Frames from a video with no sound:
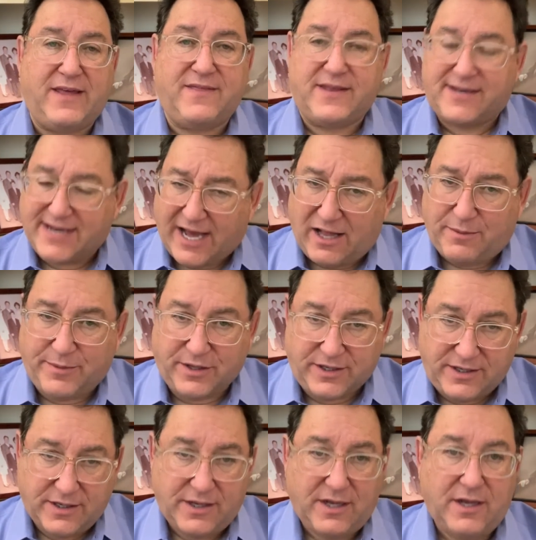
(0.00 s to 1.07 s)
In the
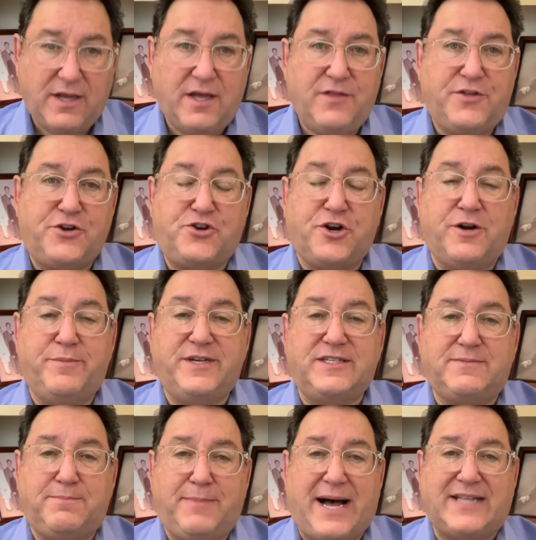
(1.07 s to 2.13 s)
Talmud, the term
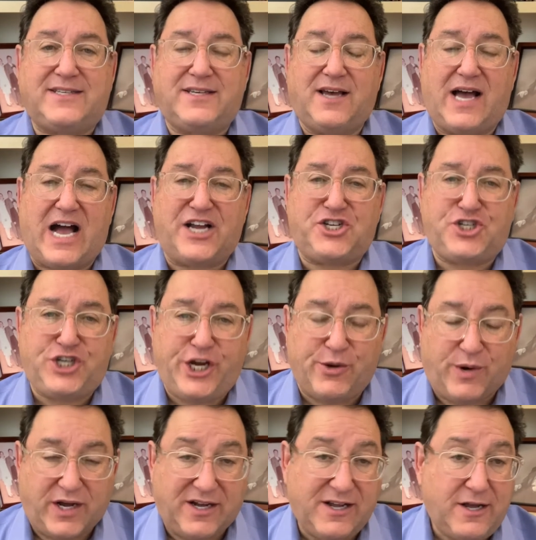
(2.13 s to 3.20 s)
is matzah
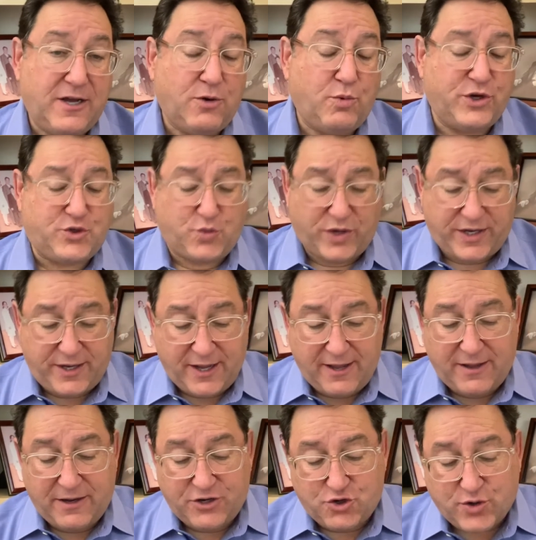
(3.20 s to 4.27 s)
ashira, which would
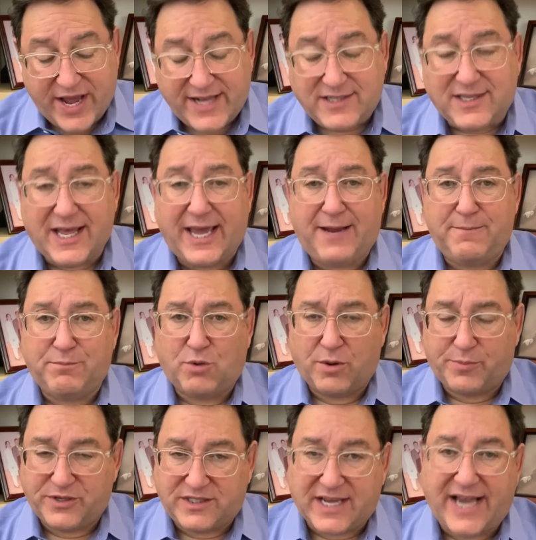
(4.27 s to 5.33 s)
translate more
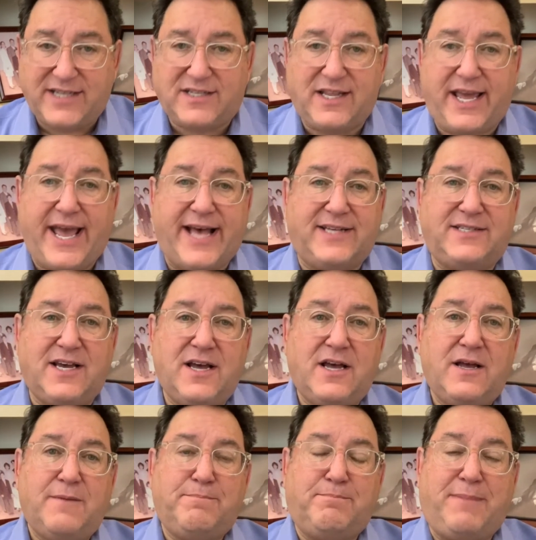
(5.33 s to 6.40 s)
precisely as
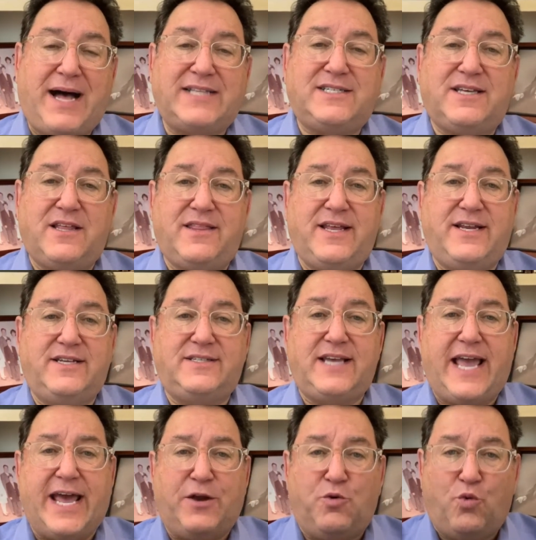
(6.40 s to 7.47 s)
matzah that
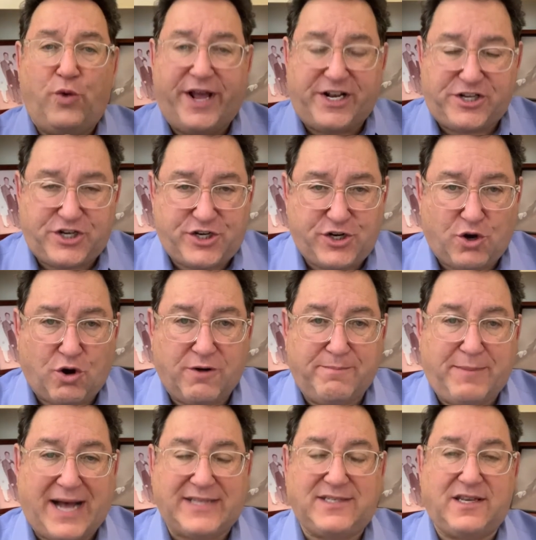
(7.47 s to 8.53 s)
is enriched, or
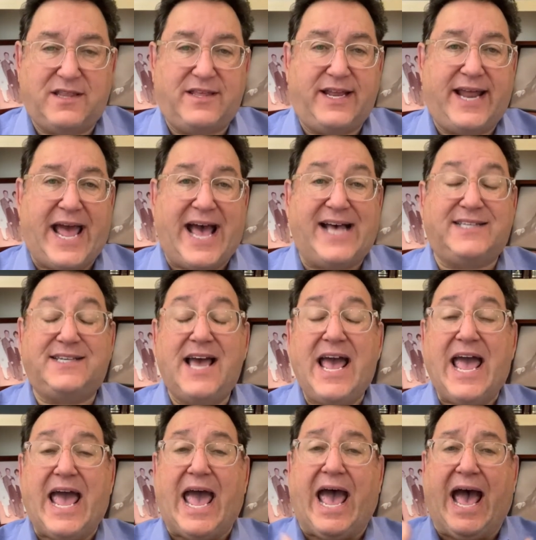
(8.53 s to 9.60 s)
matzah that has
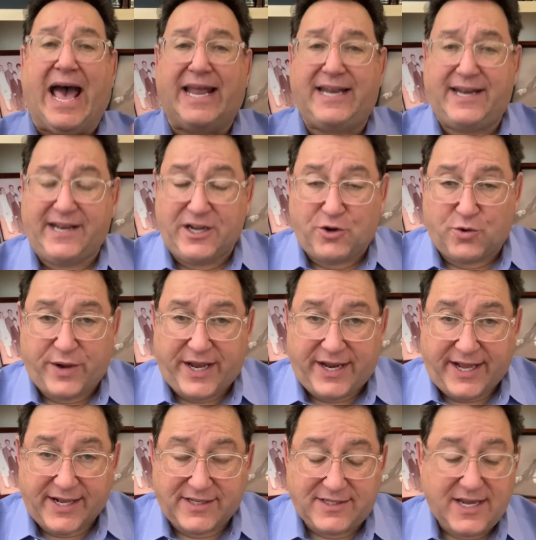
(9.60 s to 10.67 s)
added
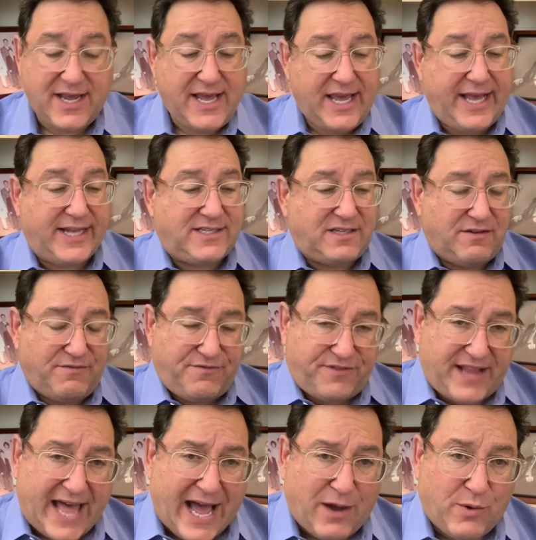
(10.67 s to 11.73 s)
ingredients. It's
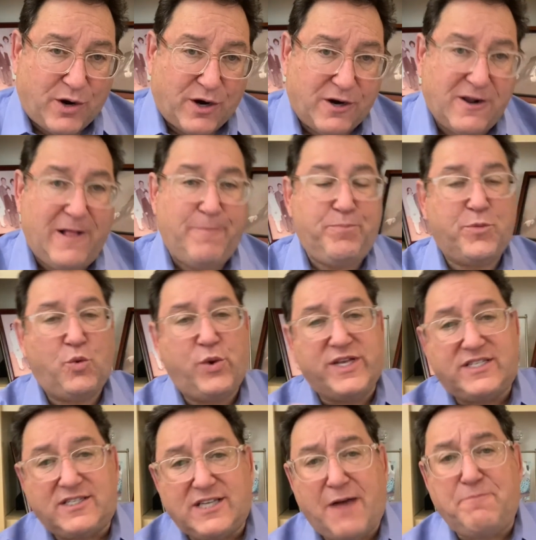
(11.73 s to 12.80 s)
flour
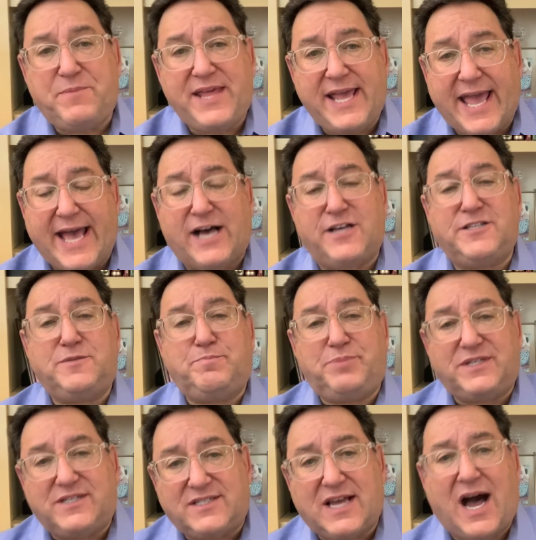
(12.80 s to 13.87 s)
with something else
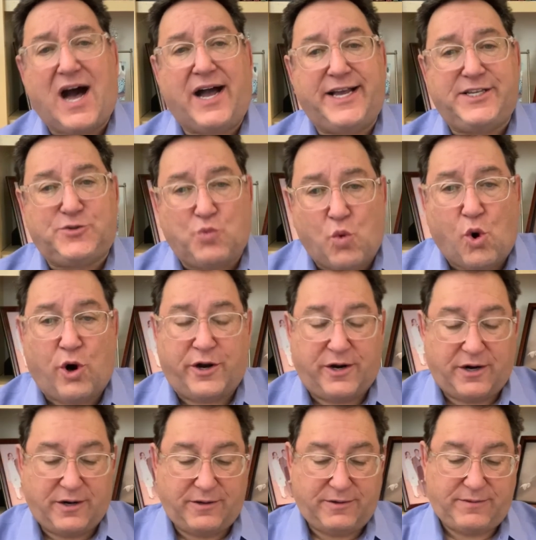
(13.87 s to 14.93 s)
besides
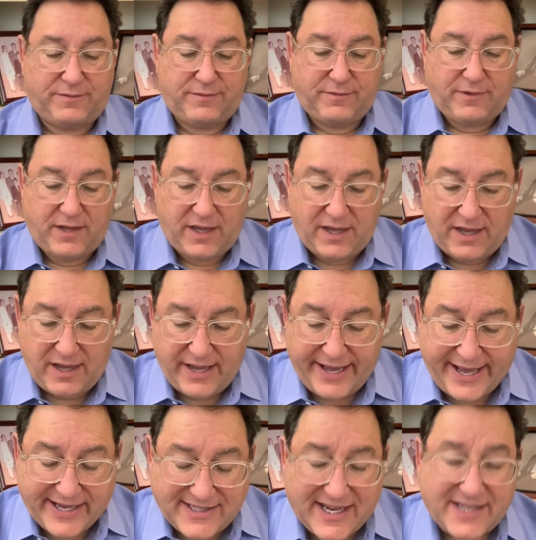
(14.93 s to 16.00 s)
water.
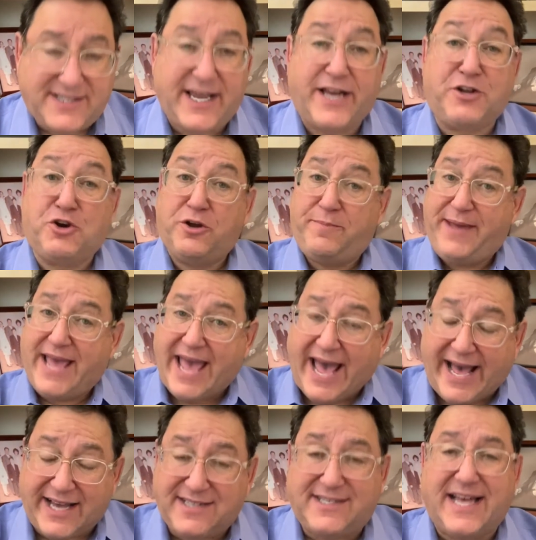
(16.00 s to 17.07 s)
As I said, could be
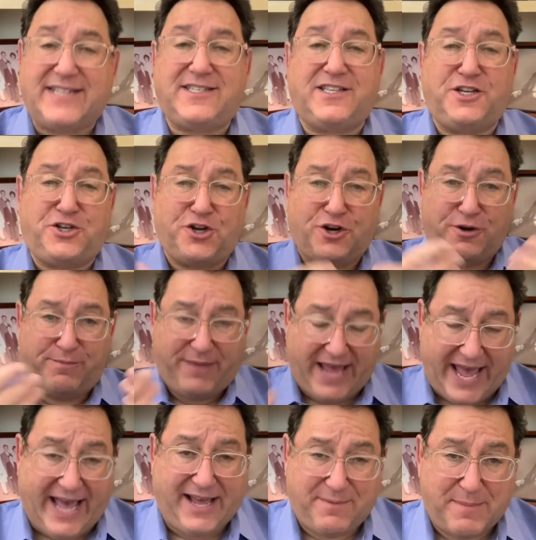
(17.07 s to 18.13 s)
eggs. That's the term
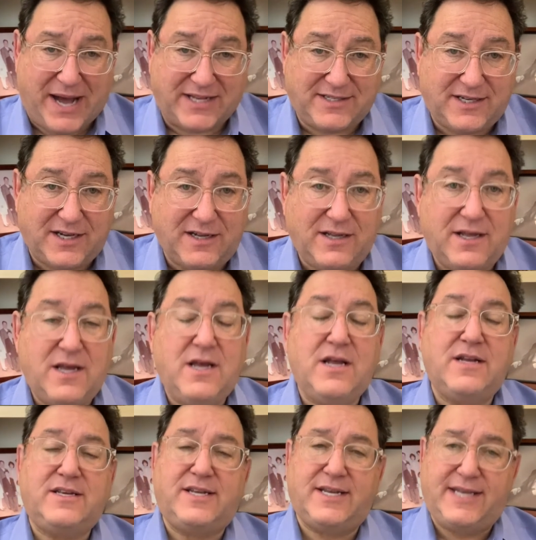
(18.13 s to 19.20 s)
egg matzah.
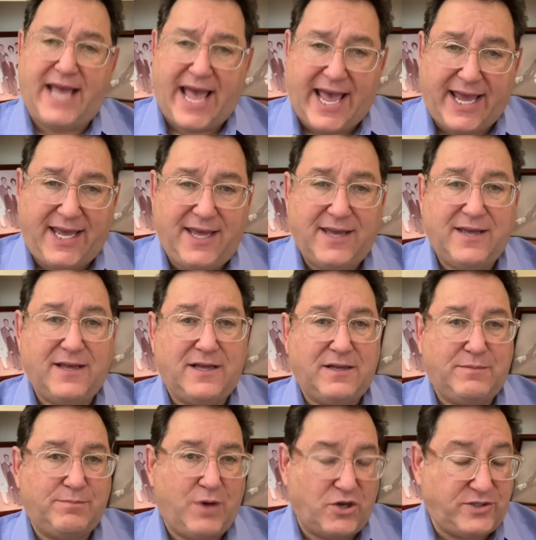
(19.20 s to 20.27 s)
Today,
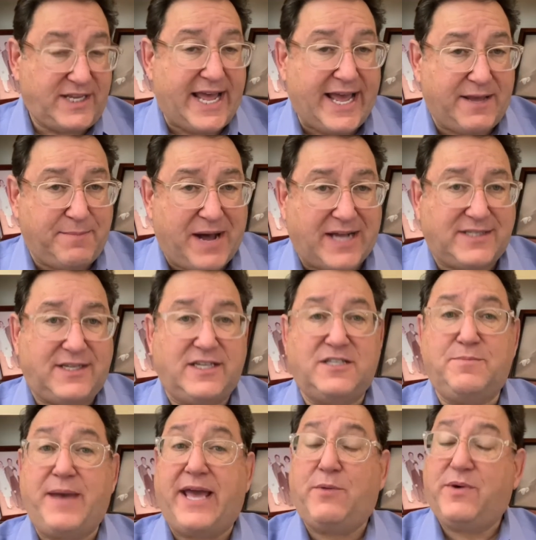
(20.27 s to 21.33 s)
most egg matzah
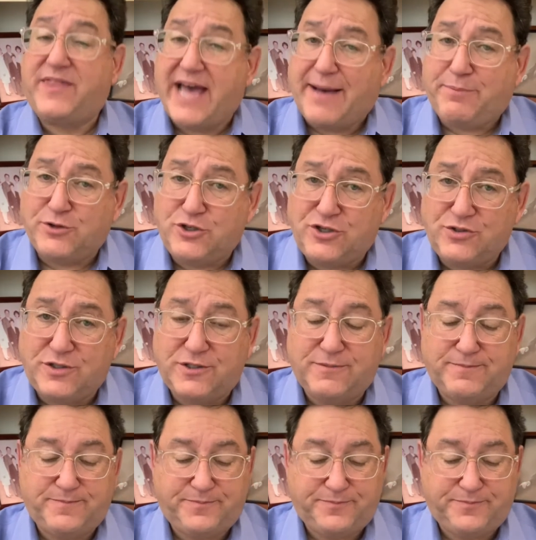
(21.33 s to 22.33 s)
is made with apple juice.